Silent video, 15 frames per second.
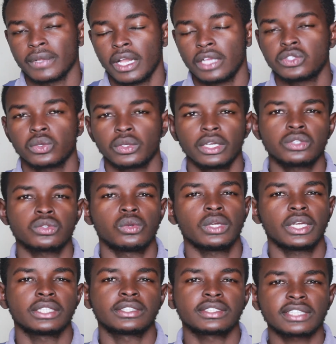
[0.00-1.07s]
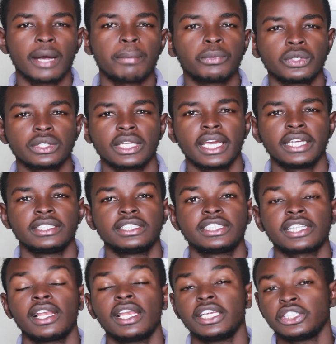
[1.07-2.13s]
It's okay to look at someone and
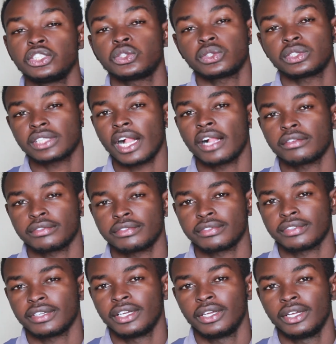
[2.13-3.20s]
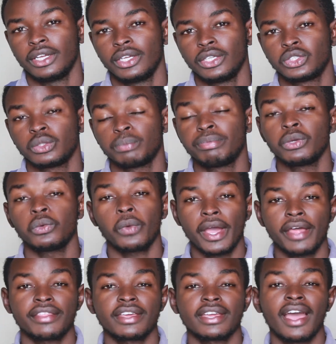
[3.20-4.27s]
challenge yourself to be
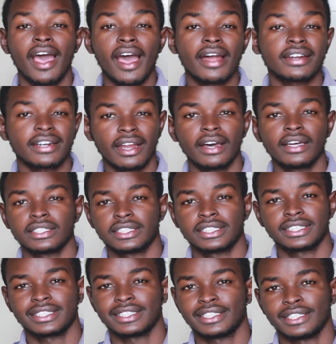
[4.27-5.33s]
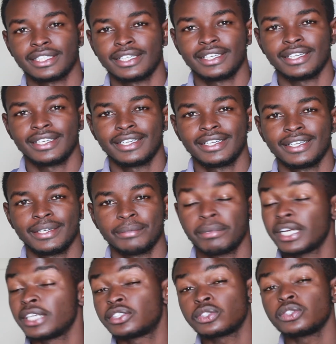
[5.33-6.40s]
where they are at.
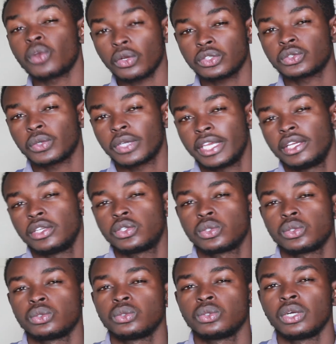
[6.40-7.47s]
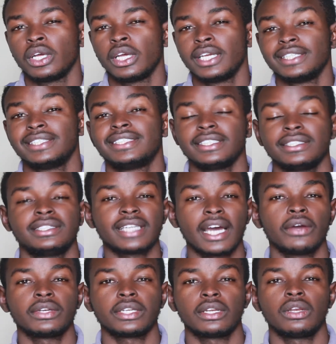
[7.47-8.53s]
But it's not okay to sit
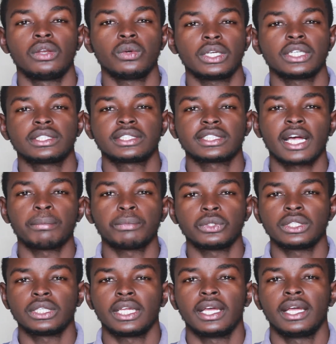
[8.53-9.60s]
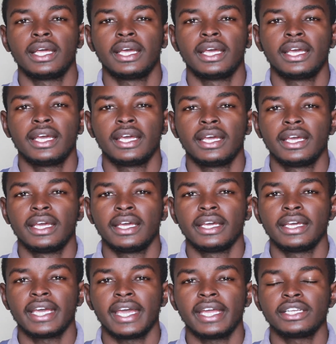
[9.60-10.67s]
down and look at someone
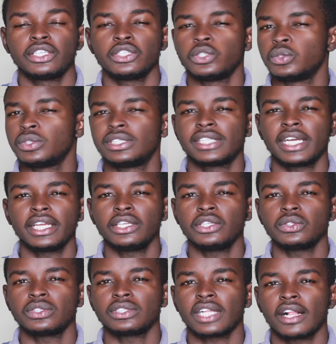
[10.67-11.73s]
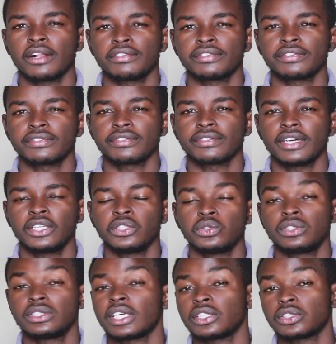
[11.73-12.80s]
and you drain yourself and you
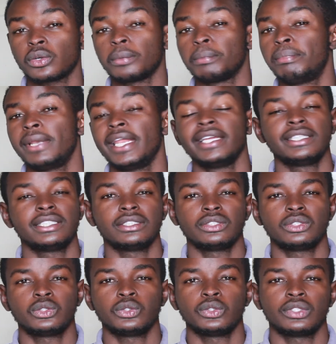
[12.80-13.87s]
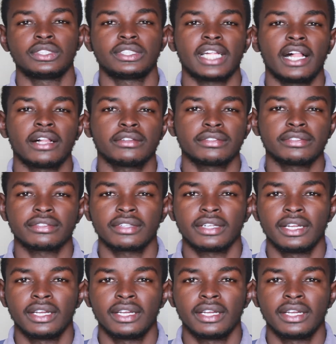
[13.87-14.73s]
start complaining to yourself,